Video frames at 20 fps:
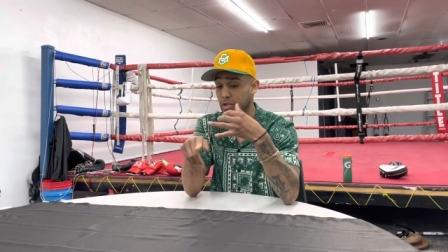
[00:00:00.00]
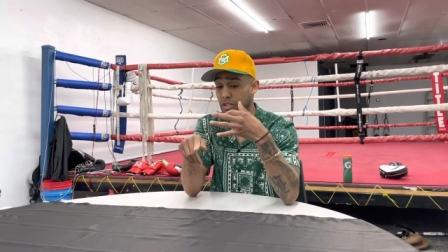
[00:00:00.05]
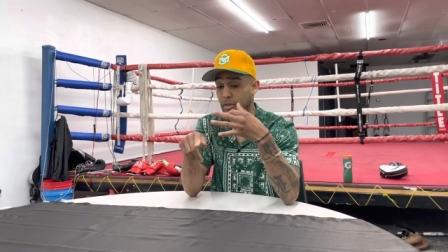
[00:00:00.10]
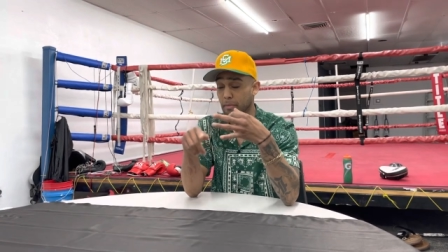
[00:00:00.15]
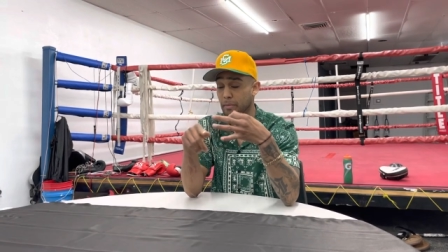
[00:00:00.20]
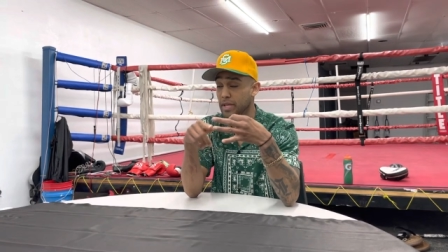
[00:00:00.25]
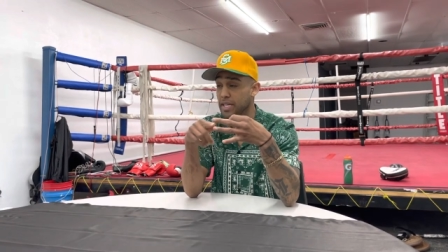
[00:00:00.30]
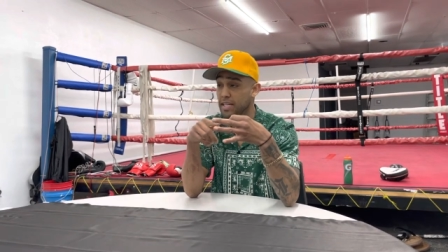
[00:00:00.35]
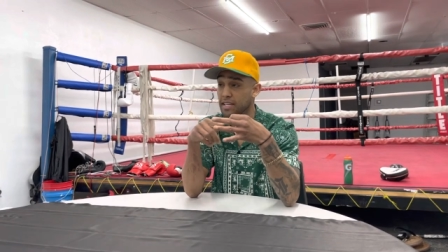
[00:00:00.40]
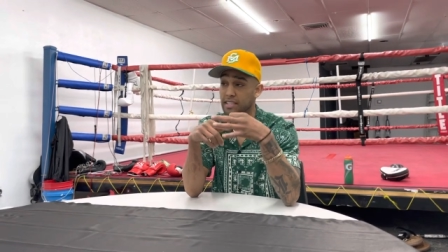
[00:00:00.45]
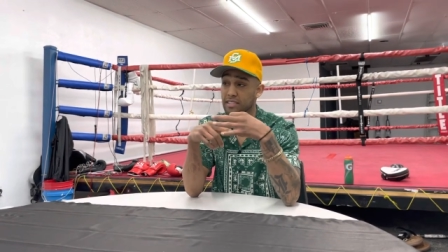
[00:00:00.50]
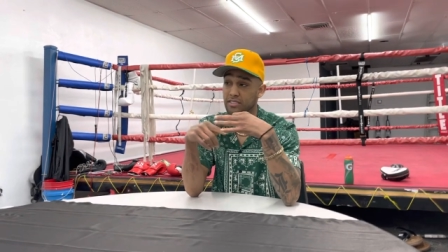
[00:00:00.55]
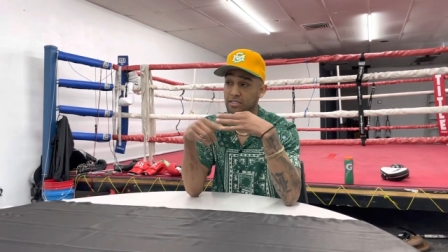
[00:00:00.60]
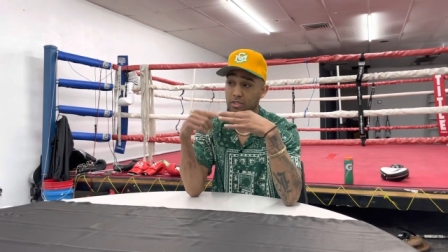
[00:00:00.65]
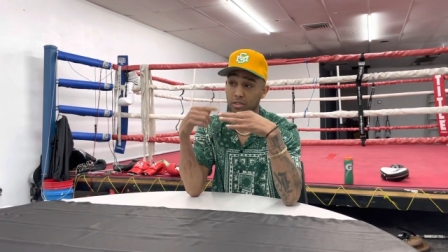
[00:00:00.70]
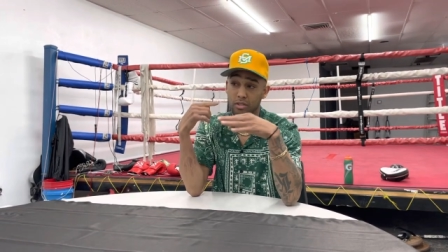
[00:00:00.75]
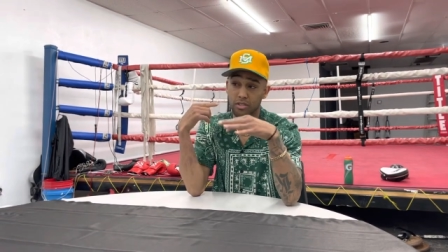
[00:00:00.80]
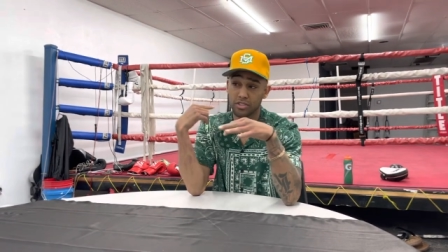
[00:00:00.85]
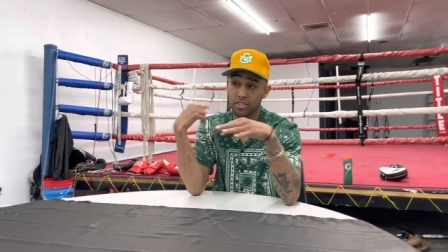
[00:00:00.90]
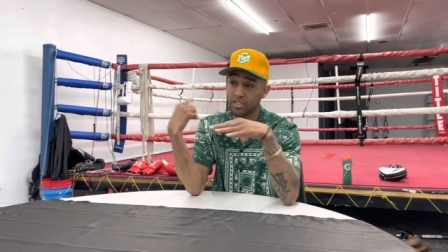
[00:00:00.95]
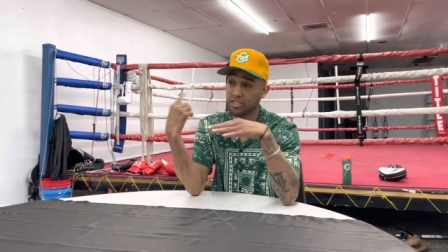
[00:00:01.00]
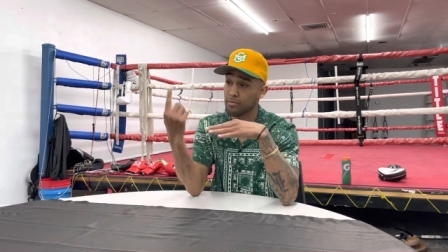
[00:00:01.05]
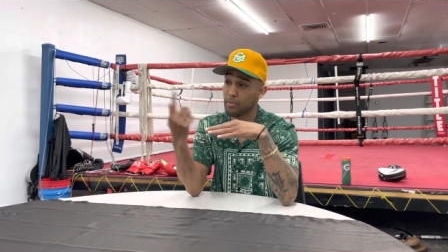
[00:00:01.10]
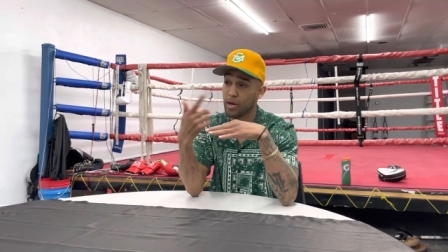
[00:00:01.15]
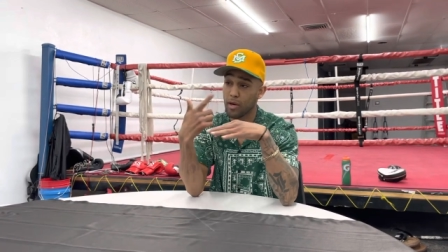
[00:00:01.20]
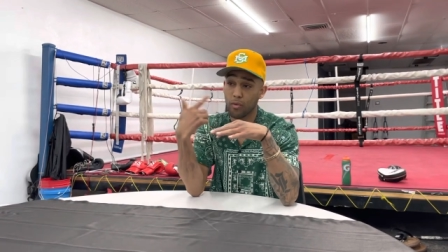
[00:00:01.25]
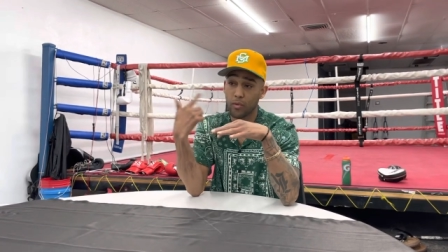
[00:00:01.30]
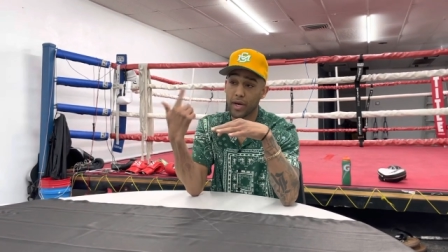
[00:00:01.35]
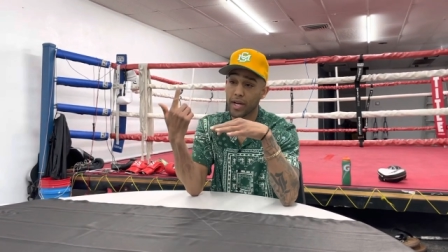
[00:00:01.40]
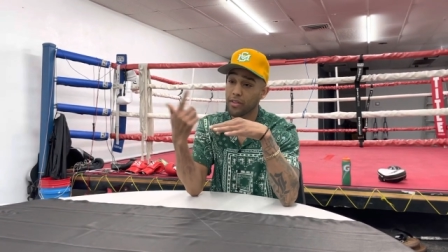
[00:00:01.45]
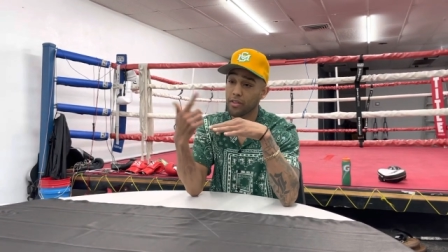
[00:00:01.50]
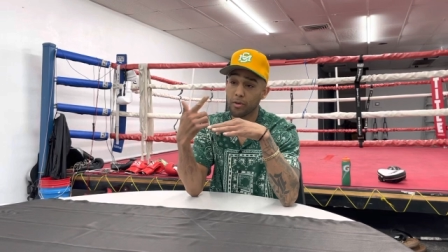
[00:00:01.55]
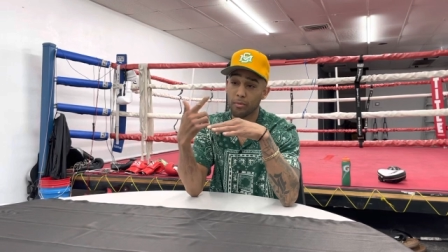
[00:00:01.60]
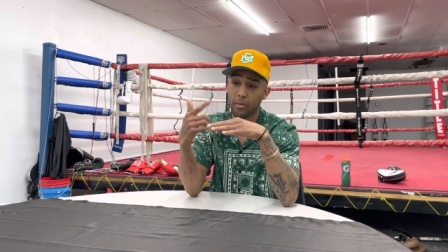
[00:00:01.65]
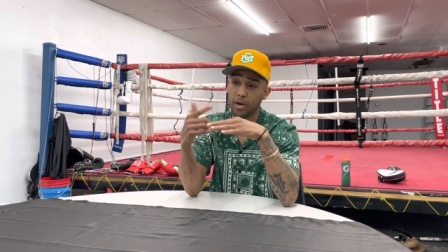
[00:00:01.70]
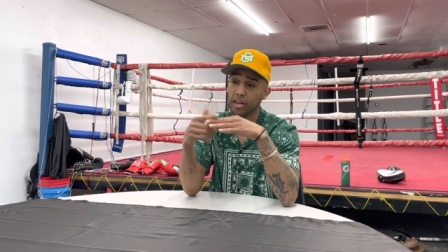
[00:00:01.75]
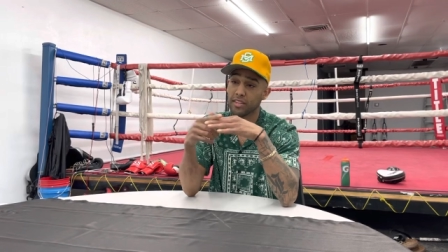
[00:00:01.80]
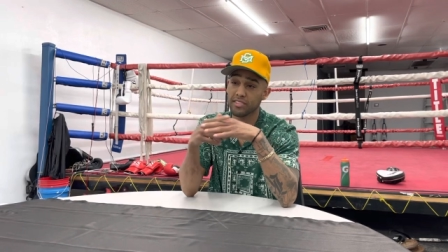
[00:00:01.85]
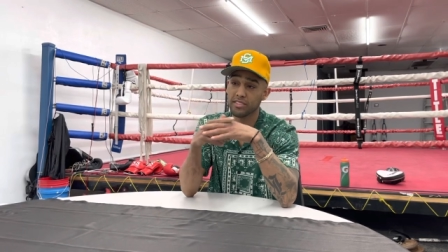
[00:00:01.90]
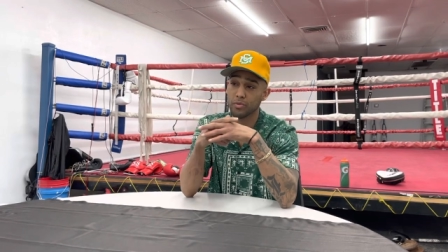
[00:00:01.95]
the mitts or just my regular
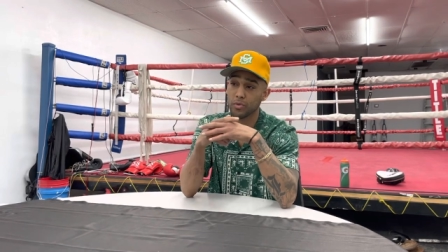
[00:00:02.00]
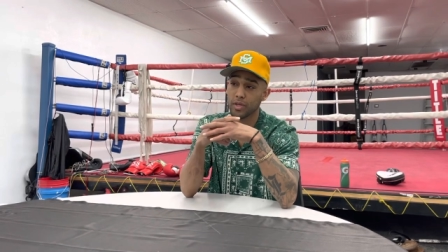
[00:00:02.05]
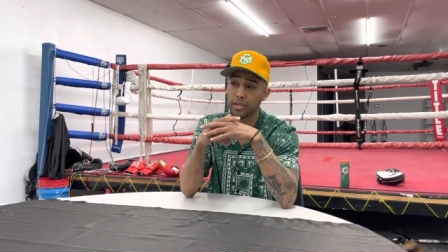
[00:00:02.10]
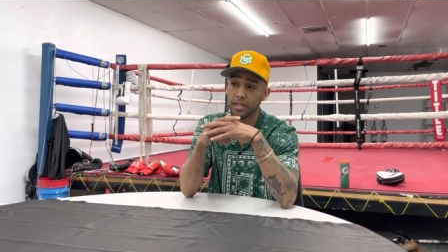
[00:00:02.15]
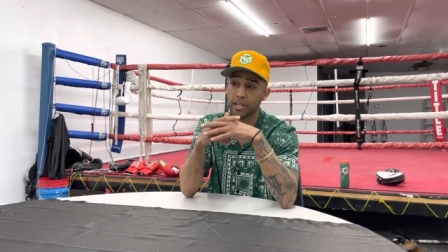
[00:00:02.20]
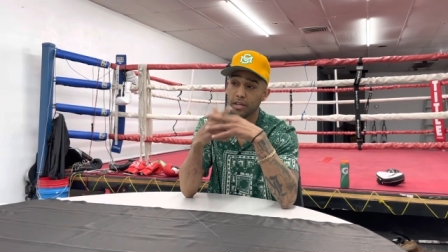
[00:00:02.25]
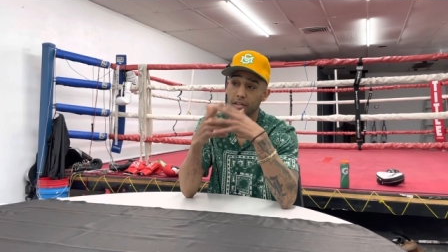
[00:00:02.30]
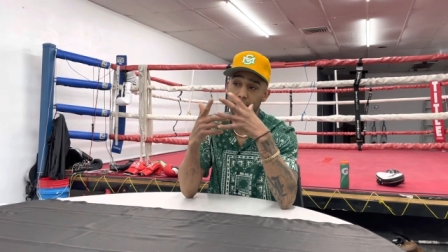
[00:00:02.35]
boxing workout,